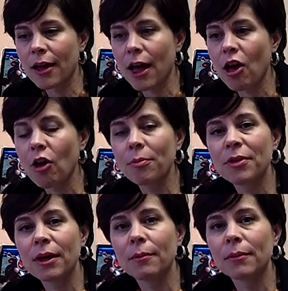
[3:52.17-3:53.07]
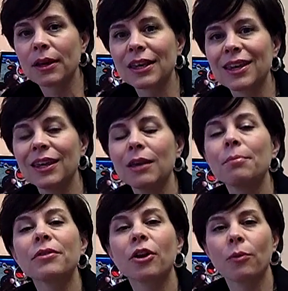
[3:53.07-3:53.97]
help them
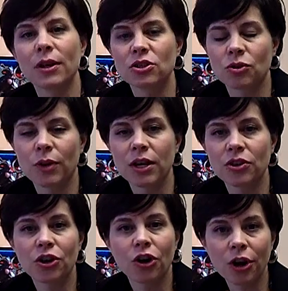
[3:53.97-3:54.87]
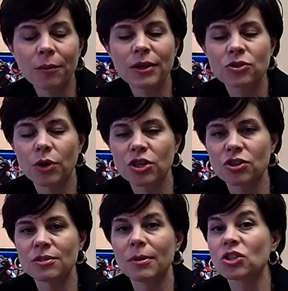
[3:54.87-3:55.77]
keep their current
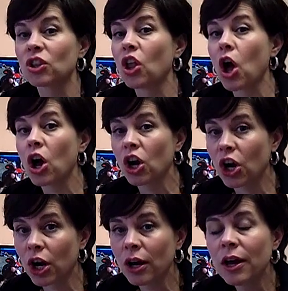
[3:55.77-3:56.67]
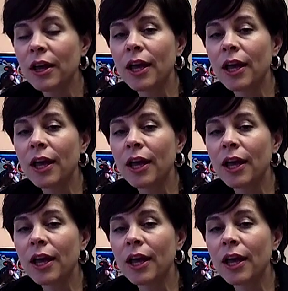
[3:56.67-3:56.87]
restorations much longer,